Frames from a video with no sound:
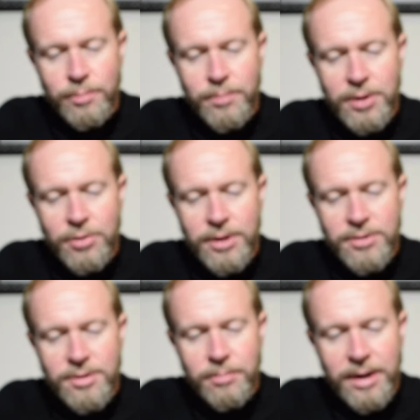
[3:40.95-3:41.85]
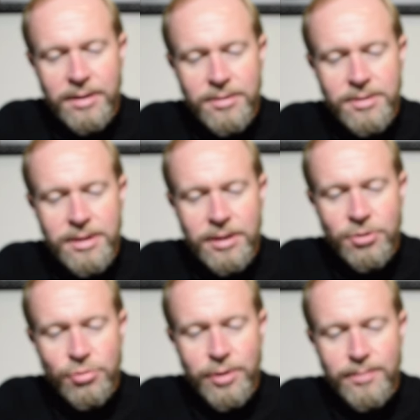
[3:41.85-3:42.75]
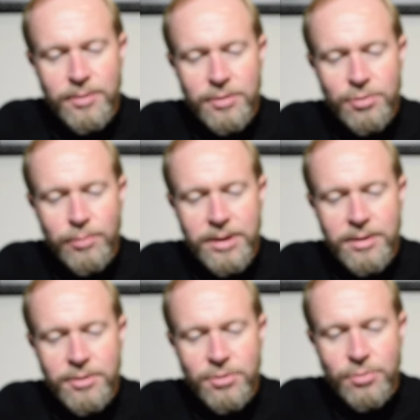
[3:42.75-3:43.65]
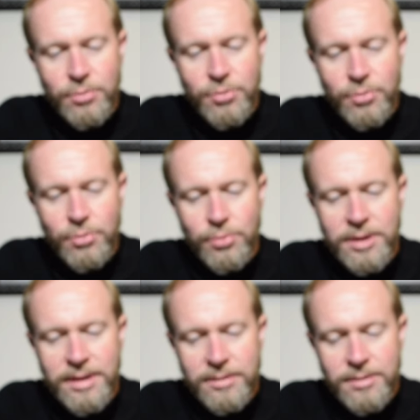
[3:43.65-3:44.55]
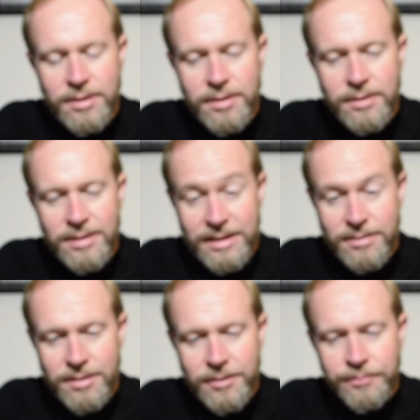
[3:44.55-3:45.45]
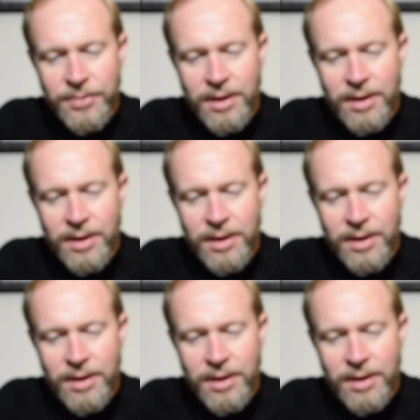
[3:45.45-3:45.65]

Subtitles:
bitterness to balance the extreme sweetness due to the density.